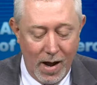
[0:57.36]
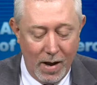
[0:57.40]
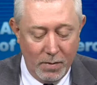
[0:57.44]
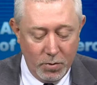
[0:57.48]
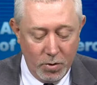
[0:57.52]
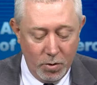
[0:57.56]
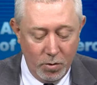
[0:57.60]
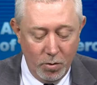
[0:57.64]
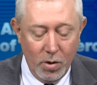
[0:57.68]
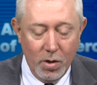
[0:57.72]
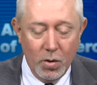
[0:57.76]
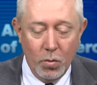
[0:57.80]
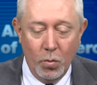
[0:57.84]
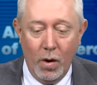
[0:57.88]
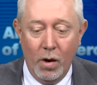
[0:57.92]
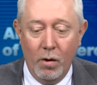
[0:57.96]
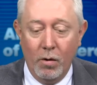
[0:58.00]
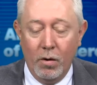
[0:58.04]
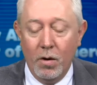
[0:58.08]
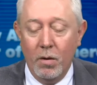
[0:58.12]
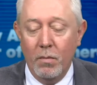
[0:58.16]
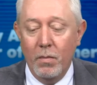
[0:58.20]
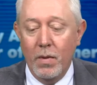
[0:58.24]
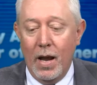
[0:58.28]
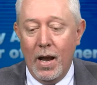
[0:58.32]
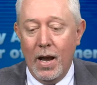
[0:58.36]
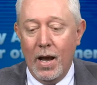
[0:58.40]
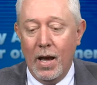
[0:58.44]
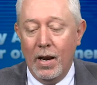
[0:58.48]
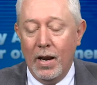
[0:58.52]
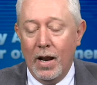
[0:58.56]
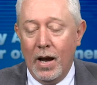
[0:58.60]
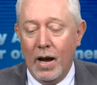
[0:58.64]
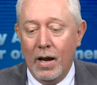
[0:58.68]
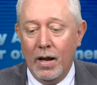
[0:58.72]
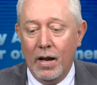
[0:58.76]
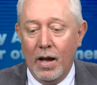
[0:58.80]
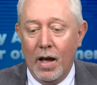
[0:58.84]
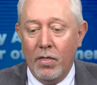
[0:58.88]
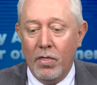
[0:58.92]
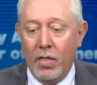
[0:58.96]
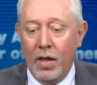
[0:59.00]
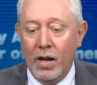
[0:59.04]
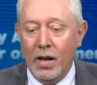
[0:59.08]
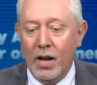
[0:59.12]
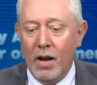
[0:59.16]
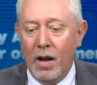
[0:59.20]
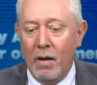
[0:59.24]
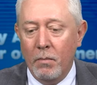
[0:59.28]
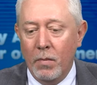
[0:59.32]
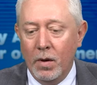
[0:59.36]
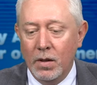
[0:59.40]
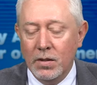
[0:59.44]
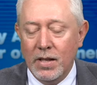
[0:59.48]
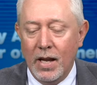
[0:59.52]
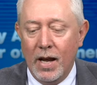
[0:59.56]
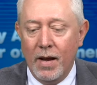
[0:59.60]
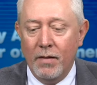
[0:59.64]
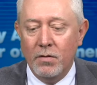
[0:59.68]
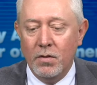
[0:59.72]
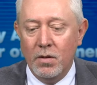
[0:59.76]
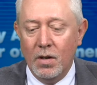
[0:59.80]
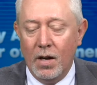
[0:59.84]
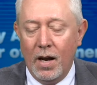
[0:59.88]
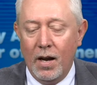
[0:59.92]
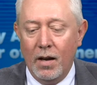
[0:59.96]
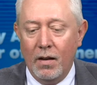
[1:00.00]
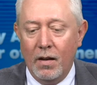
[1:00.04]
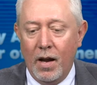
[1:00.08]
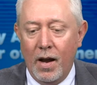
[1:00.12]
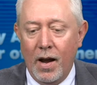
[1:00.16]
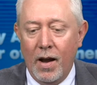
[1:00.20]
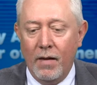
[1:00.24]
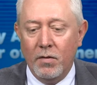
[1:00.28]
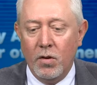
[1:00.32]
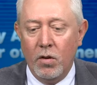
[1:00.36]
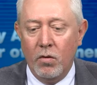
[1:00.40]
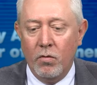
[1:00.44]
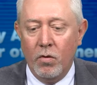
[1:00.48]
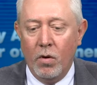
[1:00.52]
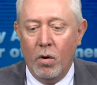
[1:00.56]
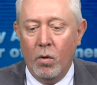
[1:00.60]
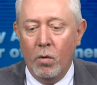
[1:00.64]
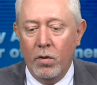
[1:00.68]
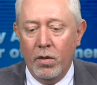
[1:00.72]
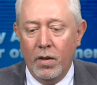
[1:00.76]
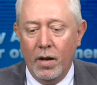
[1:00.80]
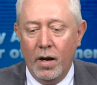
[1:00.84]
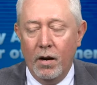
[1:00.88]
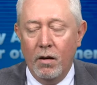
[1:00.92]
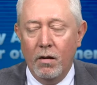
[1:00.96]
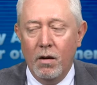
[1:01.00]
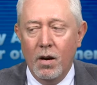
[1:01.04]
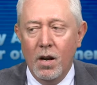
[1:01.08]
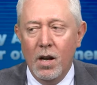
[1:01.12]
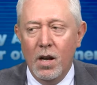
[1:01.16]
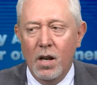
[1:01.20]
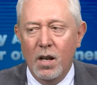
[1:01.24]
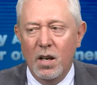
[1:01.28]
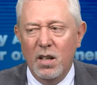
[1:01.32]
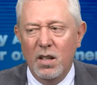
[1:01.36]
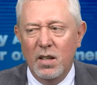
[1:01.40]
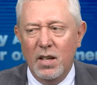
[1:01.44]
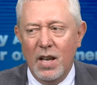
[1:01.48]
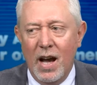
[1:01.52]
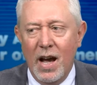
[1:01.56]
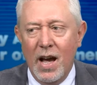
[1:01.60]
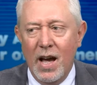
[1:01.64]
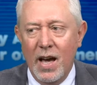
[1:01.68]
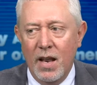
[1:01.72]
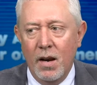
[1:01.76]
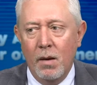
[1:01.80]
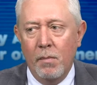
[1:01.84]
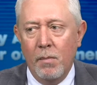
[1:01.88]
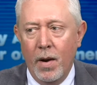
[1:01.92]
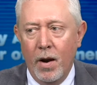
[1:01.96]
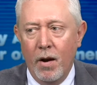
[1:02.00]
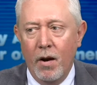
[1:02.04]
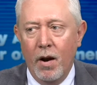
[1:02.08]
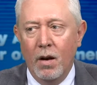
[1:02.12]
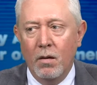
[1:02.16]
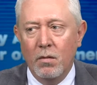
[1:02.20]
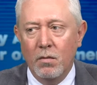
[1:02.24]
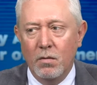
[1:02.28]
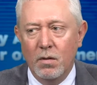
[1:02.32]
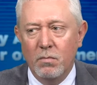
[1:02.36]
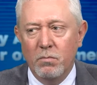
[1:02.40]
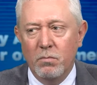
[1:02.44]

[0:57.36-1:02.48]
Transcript: absolutely welcome, and I think I must have to have to throw in there, Diana Merritt.